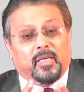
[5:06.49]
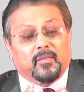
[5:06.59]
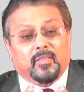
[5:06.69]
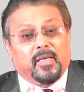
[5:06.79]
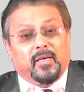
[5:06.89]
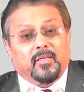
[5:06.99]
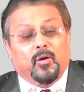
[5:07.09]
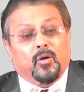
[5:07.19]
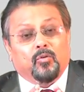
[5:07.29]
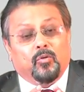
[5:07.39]
there you
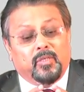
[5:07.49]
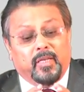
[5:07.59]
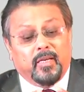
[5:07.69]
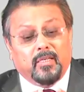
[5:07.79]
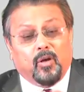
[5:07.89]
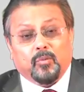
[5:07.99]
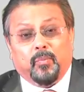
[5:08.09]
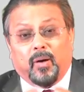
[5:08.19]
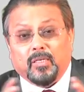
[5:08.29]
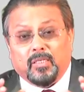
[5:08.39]
are really not
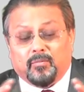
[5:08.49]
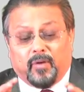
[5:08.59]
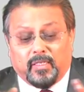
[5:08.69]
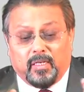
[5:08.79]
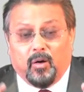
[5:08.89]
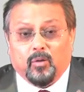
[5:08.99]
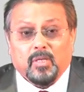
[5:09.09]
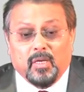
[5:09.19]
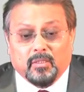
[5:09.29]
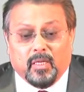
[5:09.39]
finding out
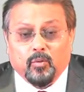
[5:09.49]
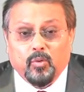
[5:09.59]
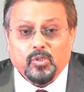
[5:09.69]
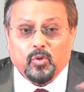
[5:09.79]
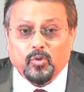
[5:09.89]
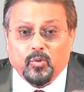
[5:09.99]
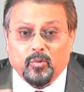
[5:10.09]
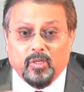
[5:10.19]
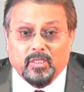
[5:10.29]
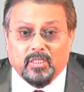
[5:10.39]
that who is going to